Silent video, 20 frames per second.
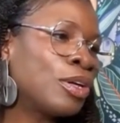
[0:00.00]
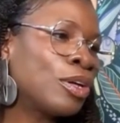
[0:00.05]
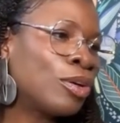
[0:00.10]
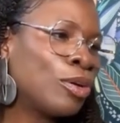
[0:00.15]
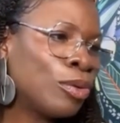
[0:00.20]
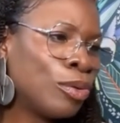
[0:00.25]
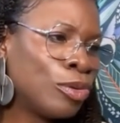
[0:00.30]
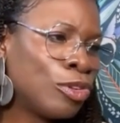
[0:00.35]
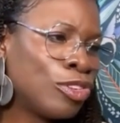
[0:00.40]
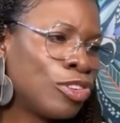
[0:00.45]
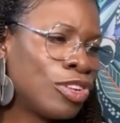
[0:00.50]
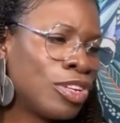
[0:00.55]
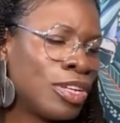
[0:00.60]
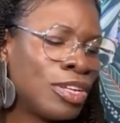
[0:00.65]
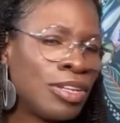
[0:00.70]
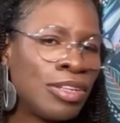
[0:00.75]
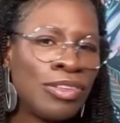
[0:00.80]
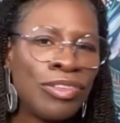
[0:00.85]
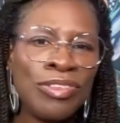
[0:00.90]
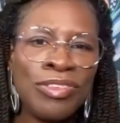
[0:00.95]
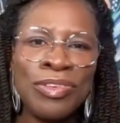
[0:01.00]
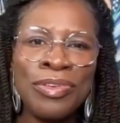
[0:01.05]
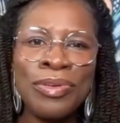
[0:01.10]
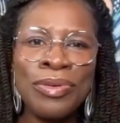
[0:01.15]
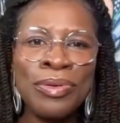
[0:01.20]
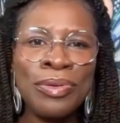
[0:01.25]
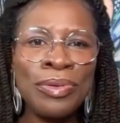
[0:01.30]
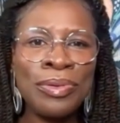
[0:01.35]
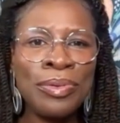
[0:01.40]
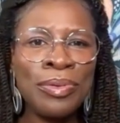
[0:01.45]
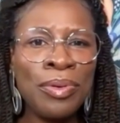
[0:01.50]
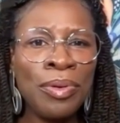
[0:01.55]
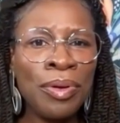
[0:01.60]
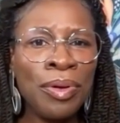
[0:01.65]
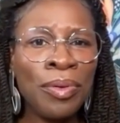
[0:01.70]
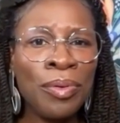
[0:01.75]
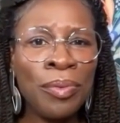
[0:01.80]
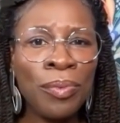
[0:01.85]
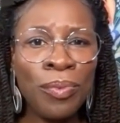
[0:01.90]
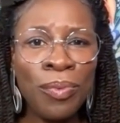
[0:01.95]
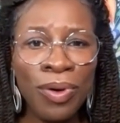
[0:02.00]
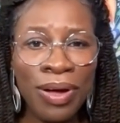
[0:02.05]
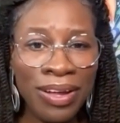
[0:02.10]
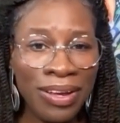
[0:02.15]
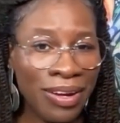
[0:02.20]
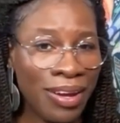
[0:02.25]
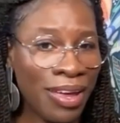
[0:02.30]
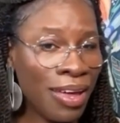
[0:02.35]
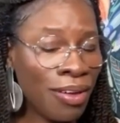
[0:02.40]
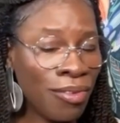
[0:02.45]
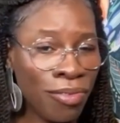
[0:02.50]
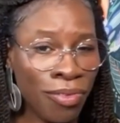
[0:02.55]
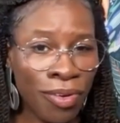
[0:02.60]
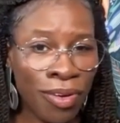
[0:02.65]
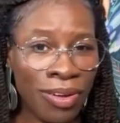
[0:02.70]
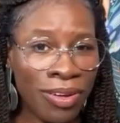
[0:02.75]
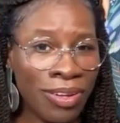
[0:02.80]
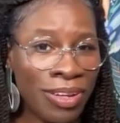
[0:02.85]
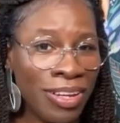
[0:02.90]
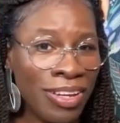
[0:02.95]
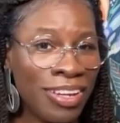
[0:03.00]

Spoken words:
Gucci to whatever,